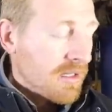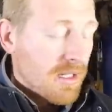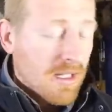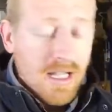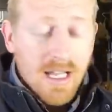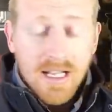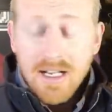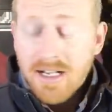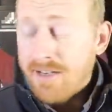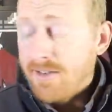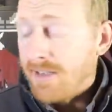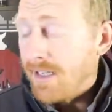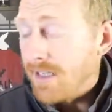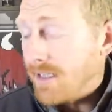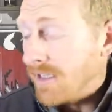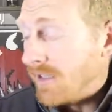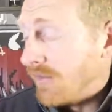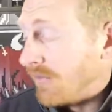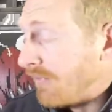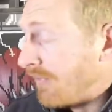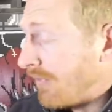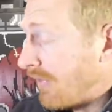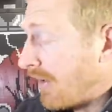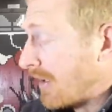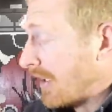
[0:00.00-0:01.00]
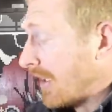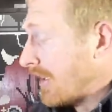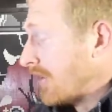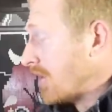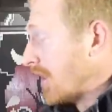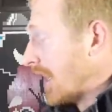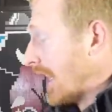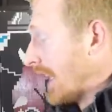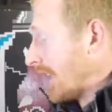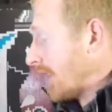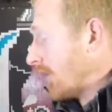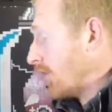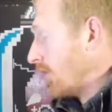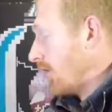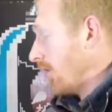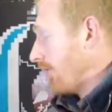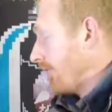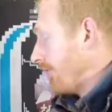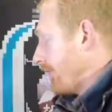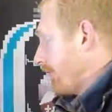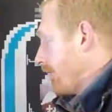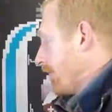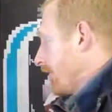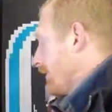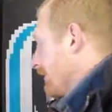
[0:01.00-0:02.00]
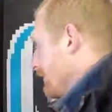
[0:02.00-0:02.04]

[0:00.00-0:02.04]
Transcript: I got to take this fucking jacket off.